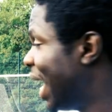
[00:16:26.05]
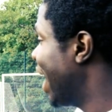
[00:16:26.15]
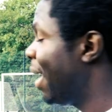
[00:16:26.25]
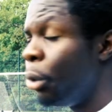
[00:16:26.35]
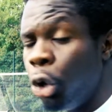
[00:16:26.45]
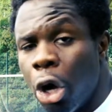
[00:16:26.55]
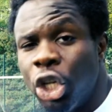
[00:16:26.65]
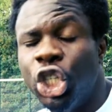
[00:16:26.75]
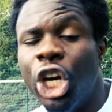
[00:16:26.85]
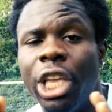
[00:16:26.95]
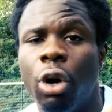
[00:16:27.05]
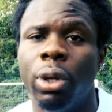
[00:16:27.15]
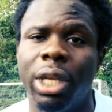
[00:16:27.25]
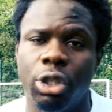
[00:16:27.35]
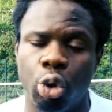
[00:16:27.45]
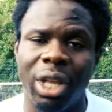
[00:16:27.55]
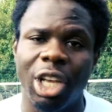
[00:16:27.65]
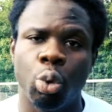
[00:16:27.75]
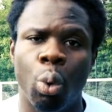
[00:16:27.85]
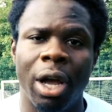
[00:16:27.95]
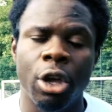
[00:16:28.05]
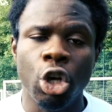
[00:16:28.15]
I am here training on it. So that's why.